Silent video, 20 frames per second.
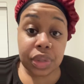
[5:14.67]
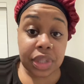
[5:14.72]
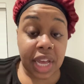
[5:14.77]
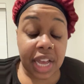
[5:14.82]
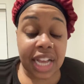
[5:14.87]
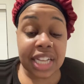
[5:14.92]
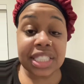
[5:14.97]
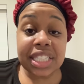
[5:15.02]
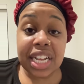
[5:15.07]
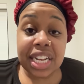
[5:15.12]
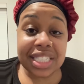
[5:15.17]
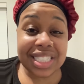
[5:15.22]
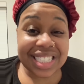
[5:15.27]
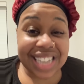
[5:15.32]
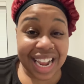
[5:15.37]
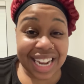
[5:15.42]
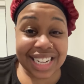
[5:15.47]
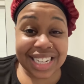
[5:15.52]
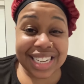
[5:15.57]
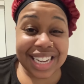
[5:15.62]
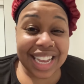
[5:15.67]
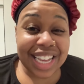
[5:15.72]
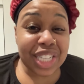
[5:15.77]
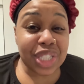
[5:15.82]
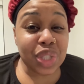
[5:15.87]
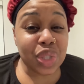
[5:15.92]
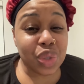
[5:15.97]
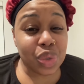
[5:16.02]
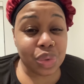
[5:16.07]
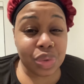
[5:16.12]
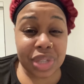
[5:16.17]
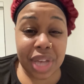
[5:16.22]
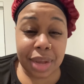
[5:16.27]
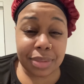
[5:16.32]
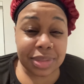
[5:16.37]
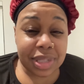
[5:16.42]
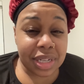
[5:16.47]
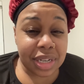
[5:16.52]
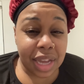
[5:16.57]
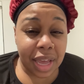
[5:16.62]
Like I said, it's 90 days, two
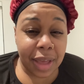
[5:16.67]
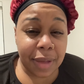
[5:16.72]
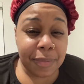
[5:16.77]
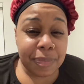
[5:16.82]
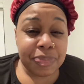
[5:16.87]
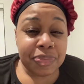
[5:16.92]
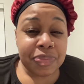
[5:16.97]
times a day.